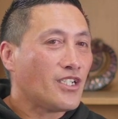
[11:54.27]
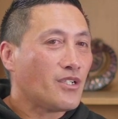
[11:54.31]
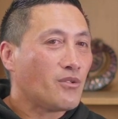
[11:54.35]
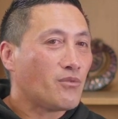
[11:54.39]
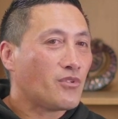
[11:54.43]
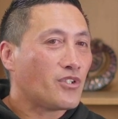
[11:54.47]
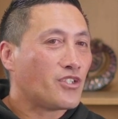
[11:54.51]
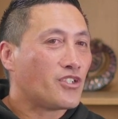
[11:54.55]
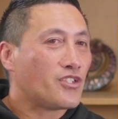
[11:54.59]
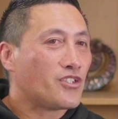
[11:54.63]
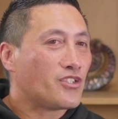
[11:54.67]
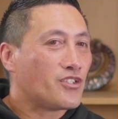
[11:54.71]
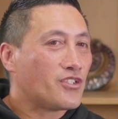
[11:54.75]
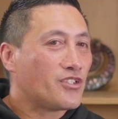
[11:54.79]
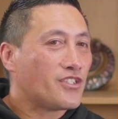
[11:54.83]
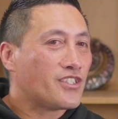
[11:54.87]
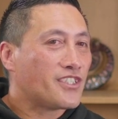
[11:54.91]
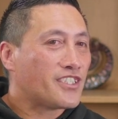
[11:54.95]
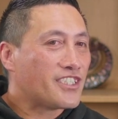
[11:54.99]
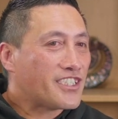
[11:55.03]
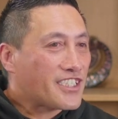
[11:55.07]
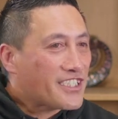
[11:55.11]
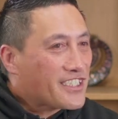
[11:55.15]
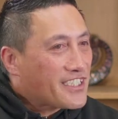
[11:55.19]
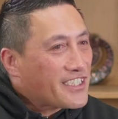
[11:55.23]
when you
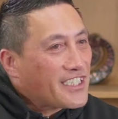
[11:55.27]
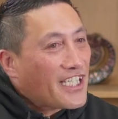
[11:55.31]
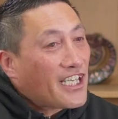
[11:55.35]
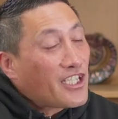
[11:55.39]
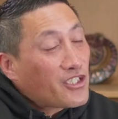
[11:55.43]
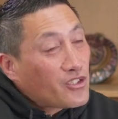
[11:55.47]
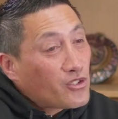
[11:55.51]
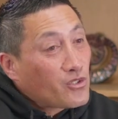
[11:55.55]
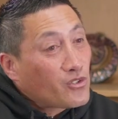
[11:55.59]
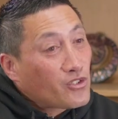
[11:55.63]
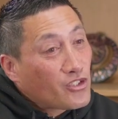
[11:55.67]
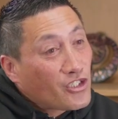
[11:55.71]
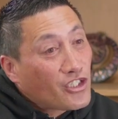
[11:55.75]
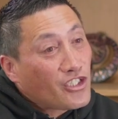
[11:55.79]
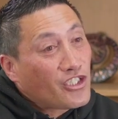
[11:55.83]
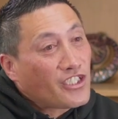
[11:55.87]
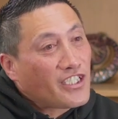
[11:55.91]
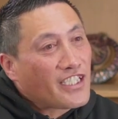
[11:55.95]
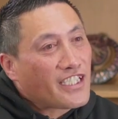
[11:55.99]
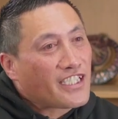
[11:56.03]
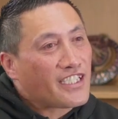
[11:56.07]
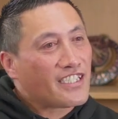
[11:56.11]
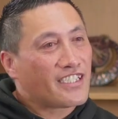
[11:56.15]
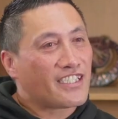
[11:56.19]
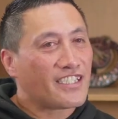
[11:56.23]
just start your
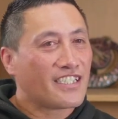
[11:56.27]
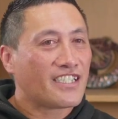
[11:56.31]
journey.